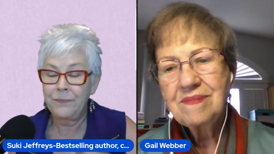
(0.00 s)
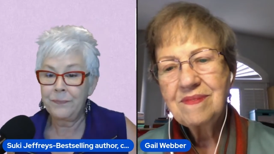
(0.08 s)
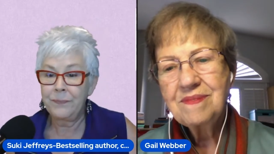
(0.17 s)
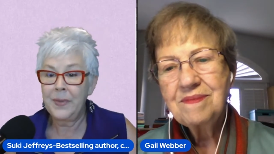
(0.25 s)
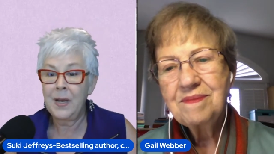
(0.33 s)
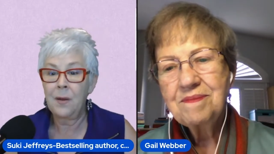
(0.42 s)

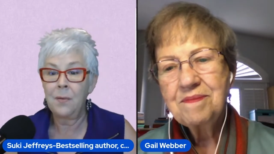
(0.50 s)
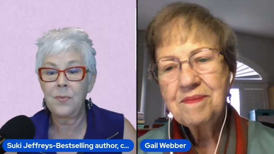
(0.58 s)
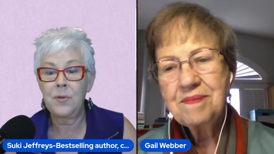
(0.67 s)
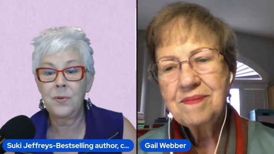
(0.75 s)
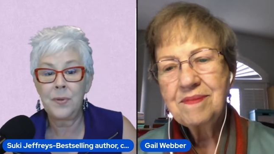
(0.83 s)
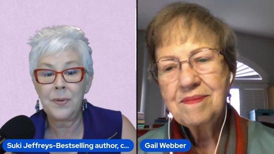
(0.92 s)
Speaker 1: you know,
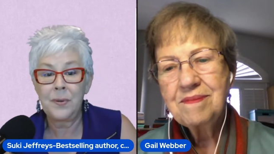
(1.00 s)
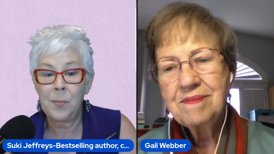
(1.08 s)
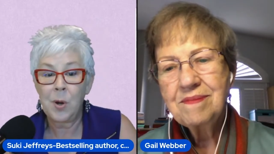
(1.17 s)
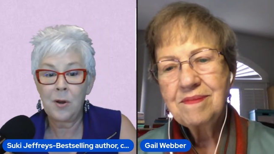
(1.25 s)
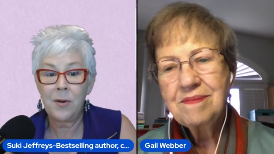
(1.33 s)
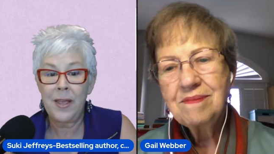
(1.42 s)
doing
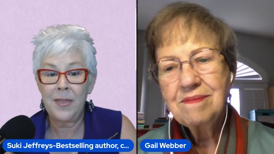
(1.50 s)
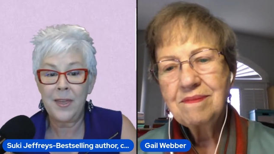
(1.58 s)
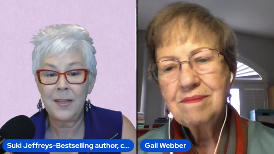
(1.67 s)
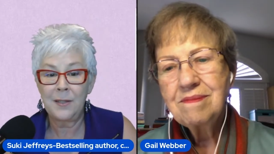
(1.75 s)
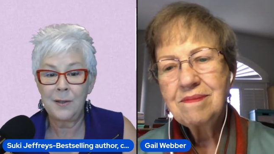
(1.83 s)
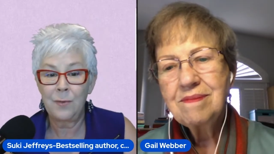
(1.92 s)
more great
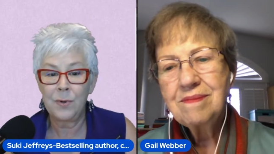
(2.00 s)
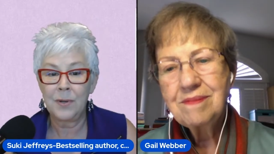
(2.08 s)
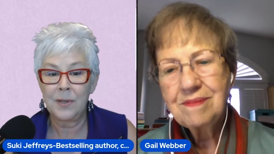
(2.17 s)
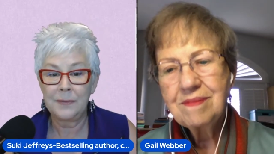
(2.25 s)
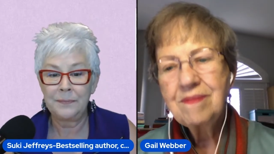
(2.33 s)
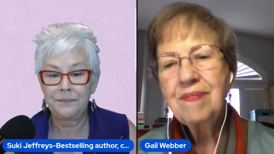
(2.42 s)
things in the
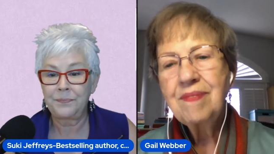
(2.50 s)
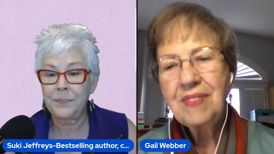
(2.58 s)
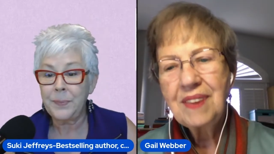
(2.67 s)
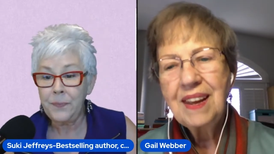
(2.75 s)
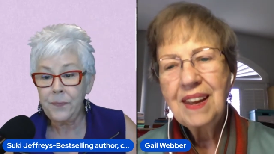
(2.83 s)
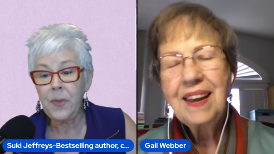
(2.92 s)
world.
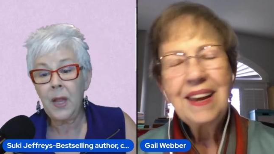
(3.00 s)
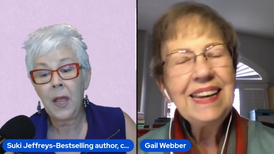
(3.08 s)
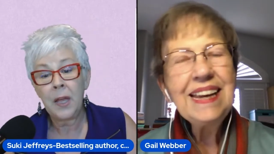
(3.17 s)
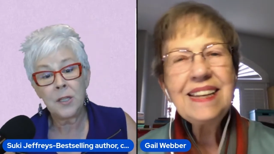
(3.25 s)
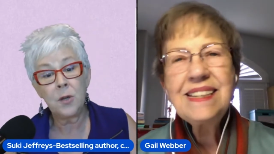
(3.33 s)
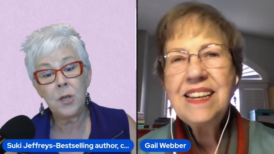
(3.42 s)

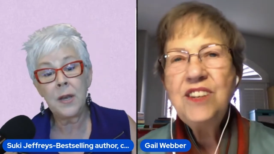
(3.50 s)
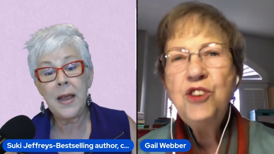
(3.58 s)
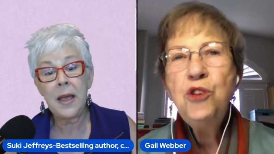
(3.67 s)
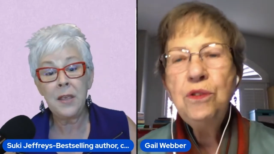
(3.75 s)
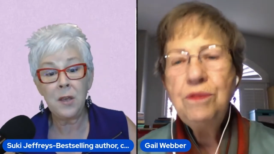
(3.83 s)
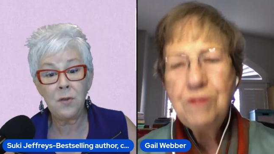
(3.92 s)
Yeah. So indeed.
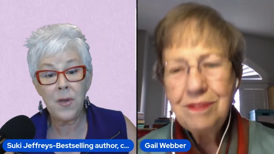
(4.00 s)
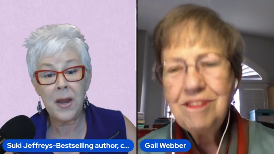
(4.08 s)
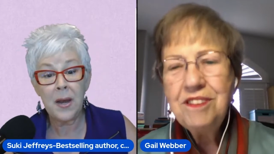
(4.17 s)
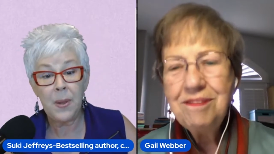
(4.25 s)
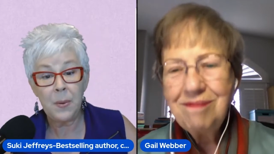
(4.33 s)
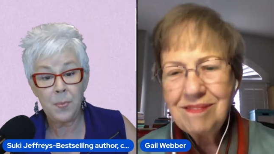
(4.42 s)
now you've got
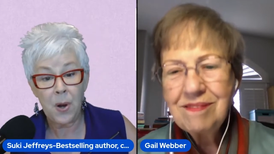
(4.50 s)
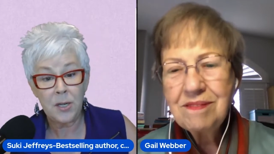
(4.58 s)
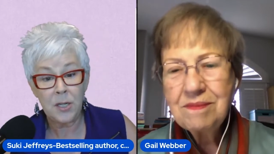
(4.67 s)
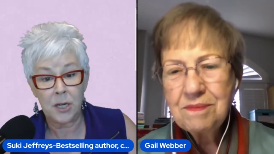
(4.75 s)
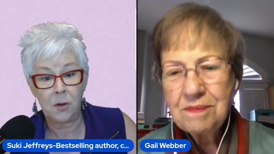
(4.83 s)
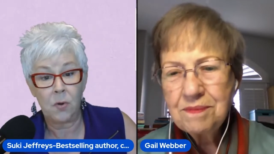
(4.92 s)
a big
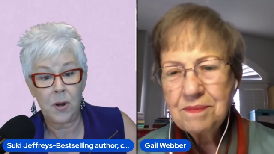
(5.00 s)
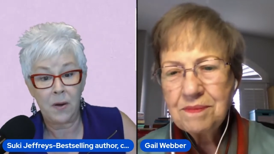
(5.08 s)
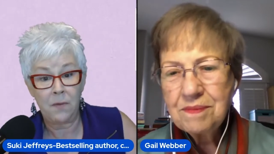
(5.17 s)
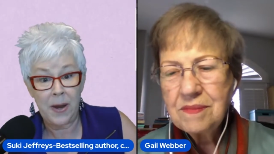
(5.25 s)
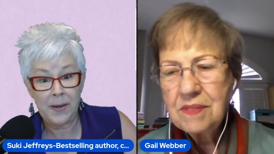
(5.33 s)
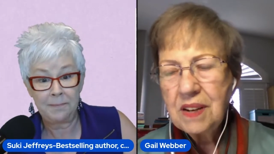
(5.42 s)
project going
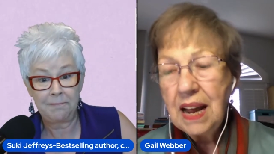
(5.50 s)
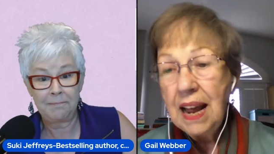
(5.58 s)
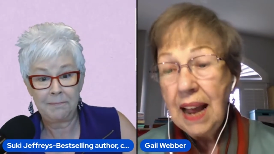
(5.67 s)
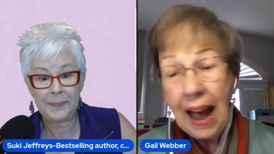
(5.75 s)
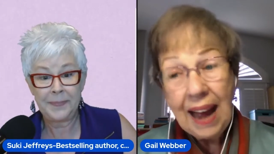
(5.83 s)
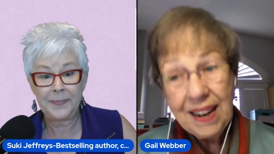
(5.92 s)
on, right?
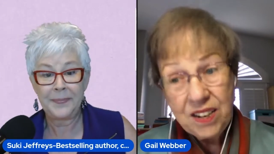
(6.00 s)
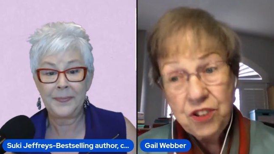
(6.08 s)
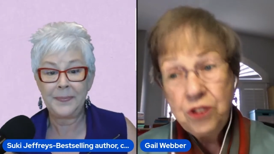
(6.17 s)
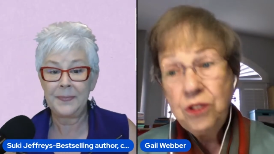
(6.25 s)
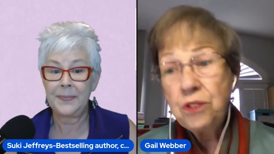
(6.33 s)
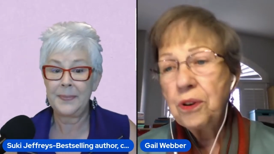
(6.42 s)
Speaker 2: I
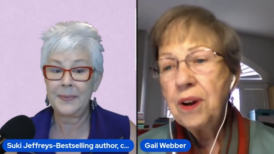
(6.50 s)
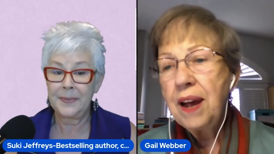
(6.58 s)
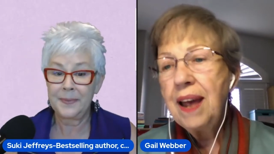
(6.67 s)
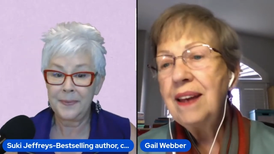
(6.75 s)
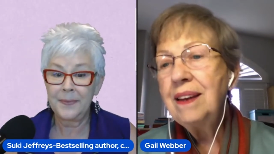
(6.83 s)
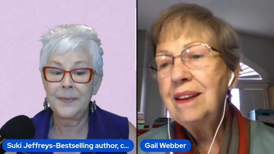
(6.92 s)
do.
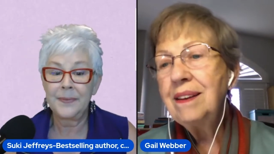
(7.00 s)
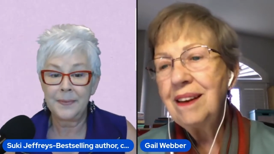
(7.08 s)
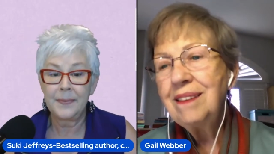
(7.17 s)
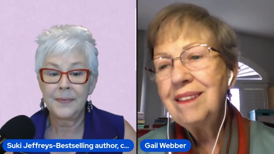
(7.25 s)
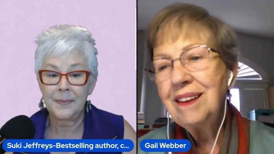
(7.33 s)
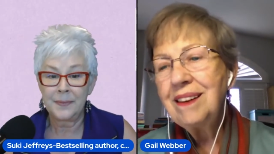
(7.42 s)
And
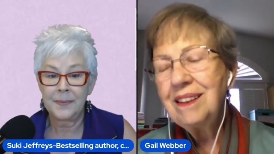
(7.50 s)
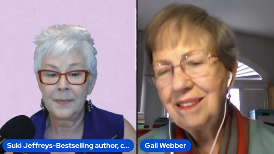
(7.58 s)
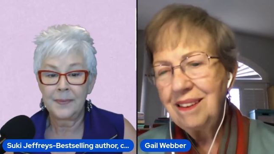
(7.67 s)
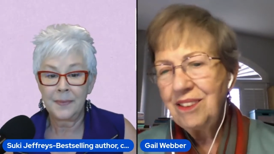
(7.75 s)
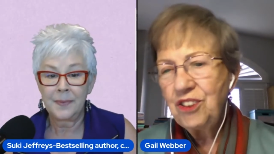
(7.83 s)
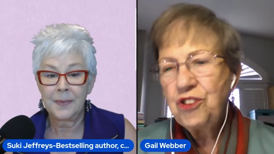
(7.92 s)
the,
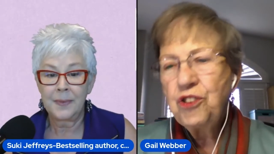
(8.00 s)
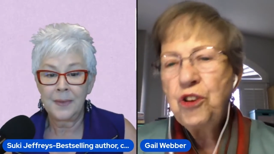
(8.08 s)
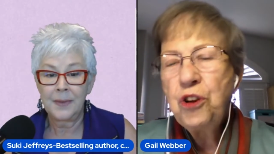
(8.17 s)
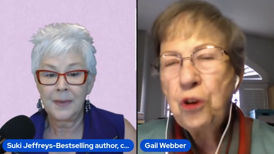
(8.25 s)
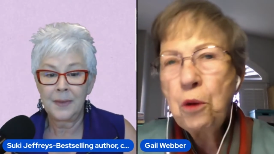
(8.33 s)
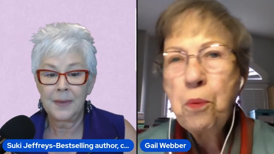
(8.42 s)
to
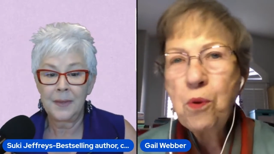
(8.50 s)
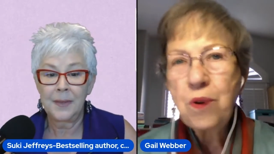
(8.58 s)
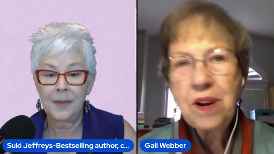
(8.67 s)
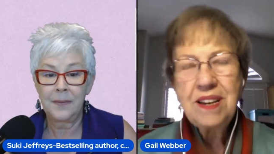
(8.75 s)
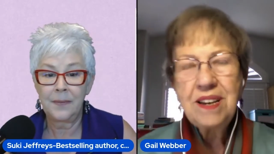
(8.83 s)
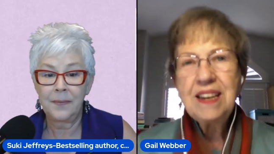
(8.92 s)
your
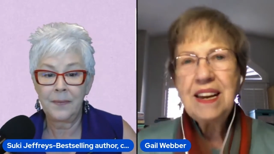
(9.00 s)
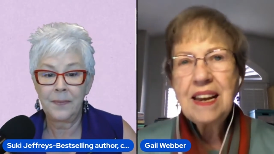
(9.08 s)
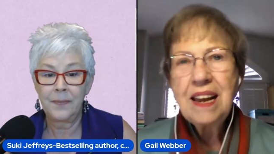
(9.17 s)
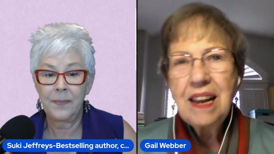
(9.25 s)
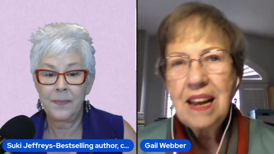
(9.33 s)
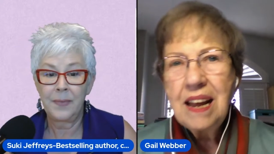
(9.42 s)
point,
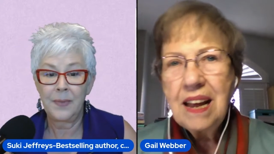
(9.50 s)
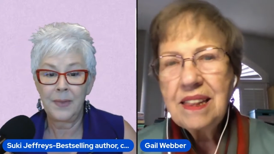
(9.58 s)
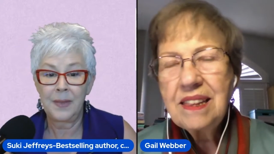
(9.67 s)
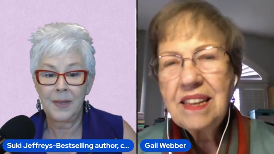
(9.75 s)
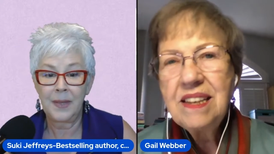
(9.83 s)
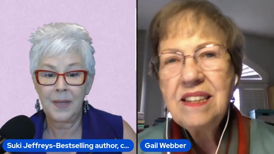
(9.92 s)

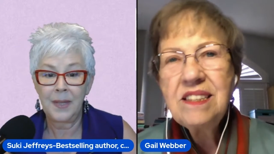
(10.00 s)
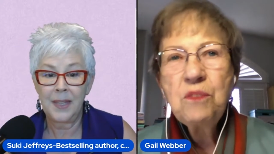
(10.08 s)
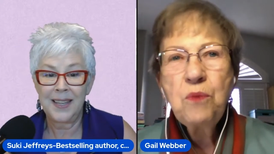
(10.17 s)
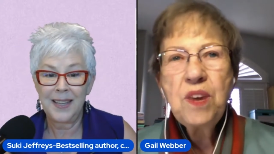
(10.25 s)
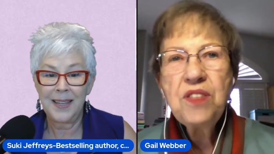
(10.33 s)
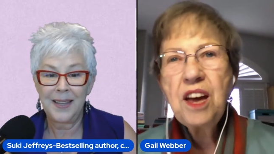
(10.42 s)
things that
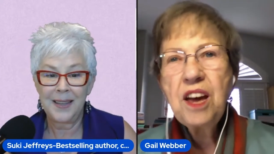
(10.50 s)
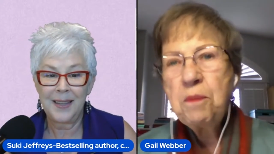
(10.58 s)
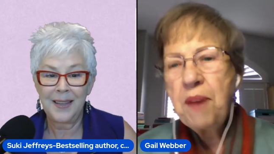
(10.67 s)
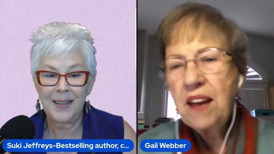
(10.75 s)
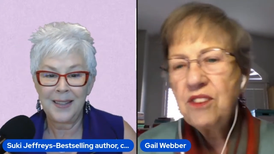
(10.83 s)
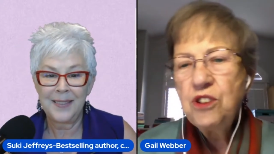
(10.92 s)
we thought
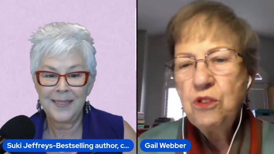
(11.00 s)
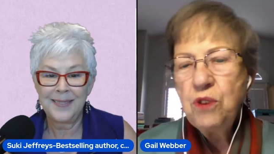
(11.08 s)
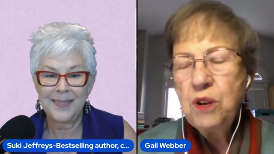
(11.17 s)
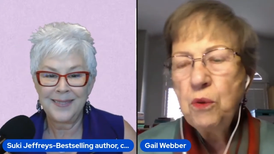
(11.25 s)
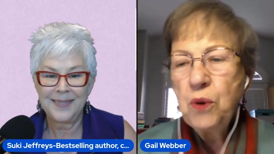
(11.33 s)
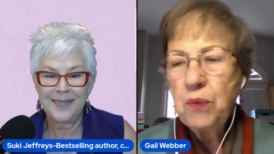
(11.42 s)
about
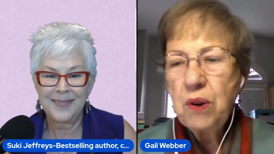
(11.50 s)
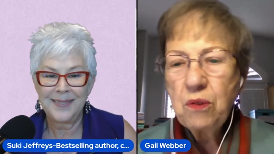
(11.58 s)
doing when we were